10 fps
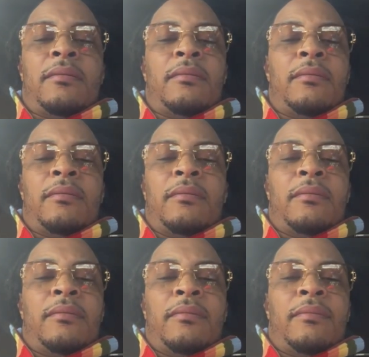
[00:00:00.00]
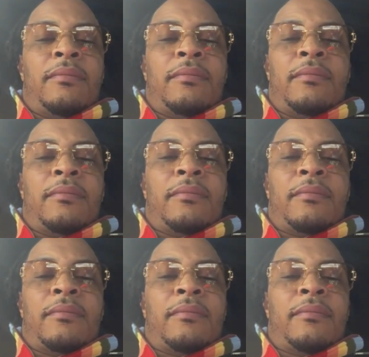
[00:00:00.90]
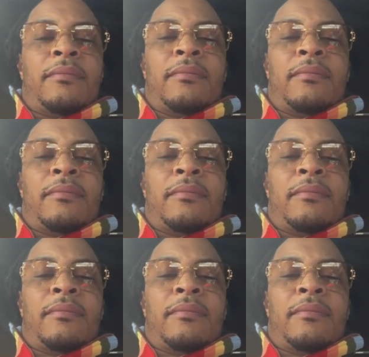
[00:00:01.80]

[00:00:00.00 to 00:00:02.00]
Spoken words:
No one is speaking in this clip.